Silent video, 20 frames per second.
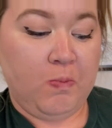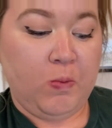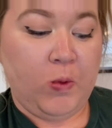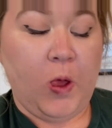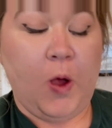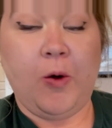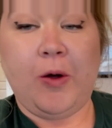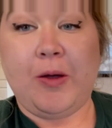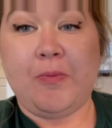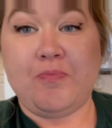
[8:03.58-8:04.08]

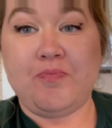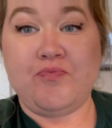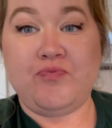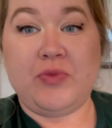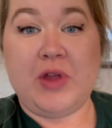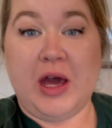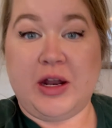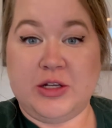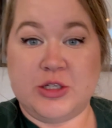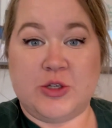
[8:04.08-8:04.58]
Okay,
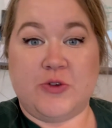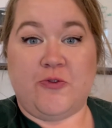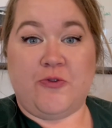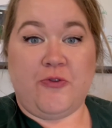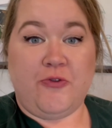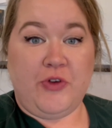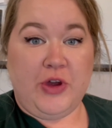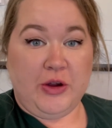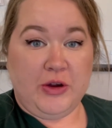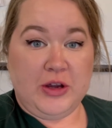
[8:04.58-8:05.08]
that is
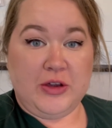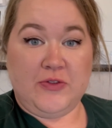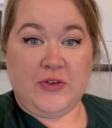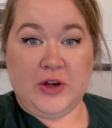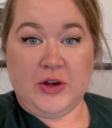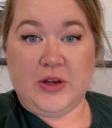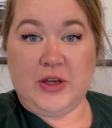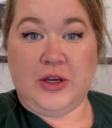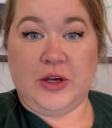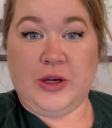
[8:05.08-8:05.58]
very,
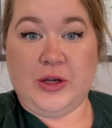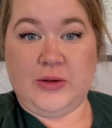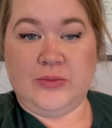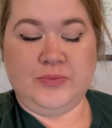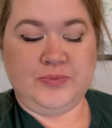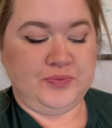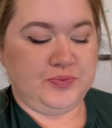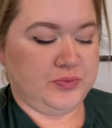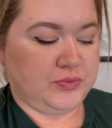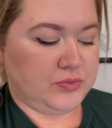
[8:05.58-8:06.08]
very
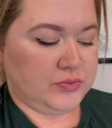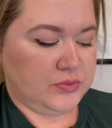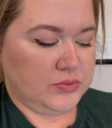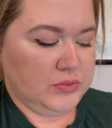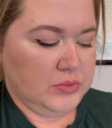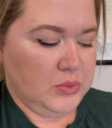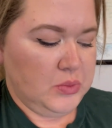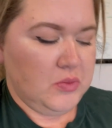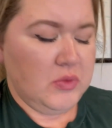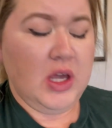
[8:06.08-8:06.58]
good.
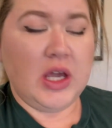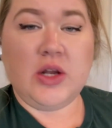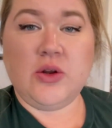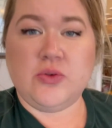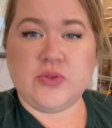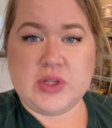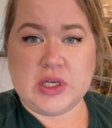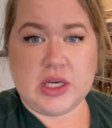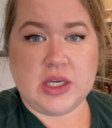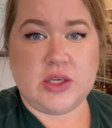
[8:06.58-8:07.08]
I
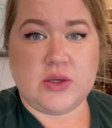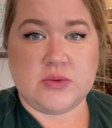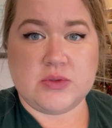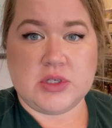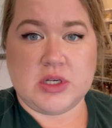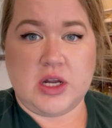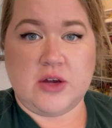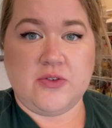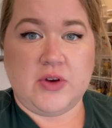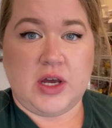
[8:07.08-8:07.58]
don't think I used
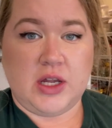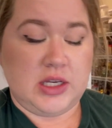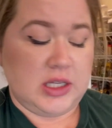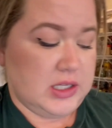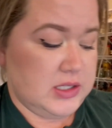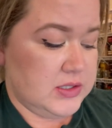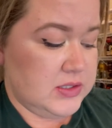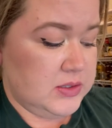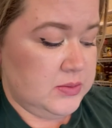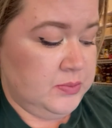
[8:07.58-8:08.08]
enough
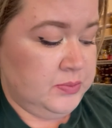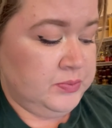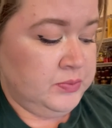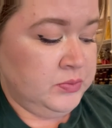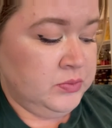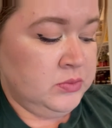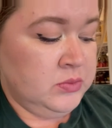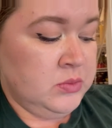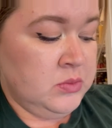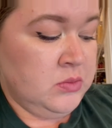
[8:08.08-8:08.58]
onions.
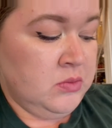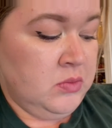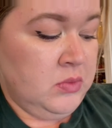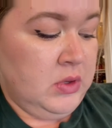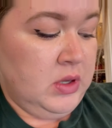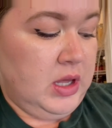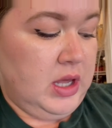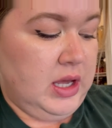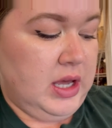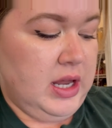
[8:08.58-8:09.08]

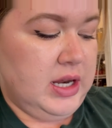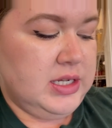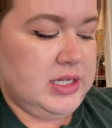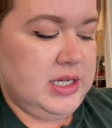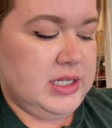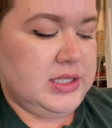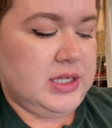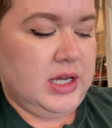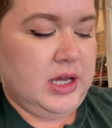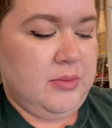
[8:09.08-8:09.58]
It kind of
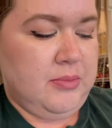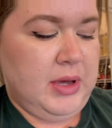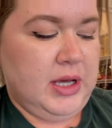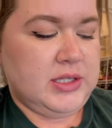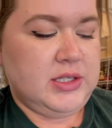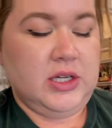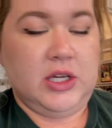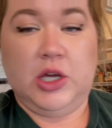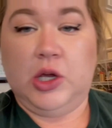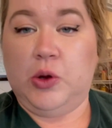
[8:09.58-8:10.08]
tastes like a
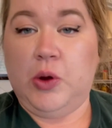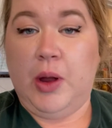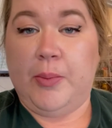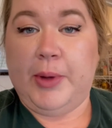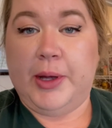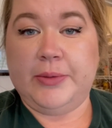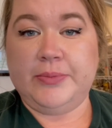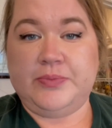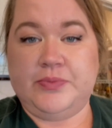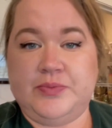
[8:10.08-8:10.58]
Mexican
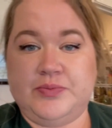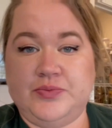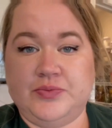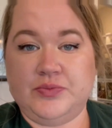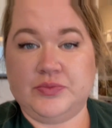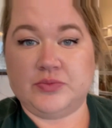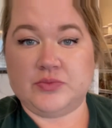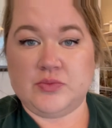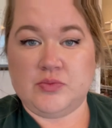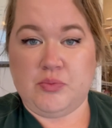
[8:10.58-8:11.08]
crema,
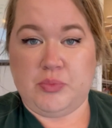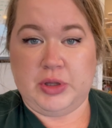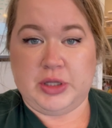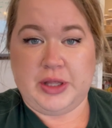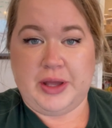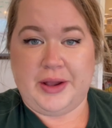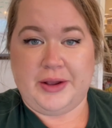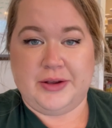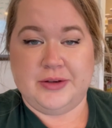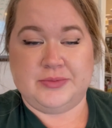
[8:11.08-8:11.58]
but
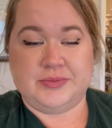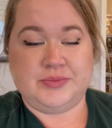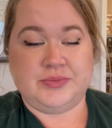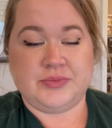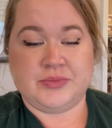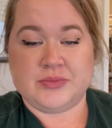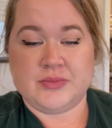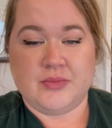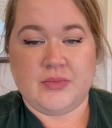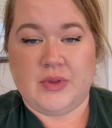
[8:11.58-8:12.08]
like,
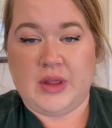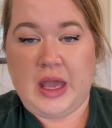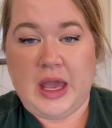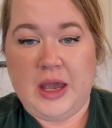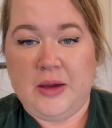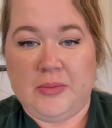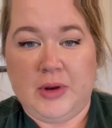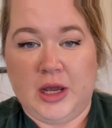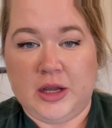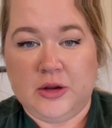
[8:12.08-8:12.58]

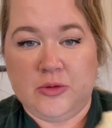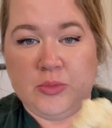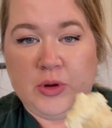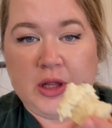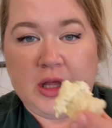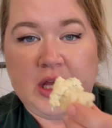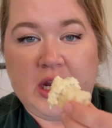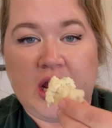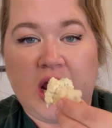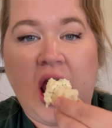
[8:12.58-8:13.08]
I'm not
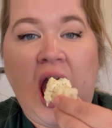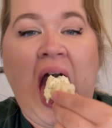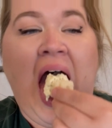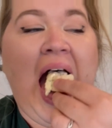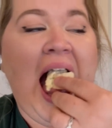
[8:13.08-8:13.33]
complaining.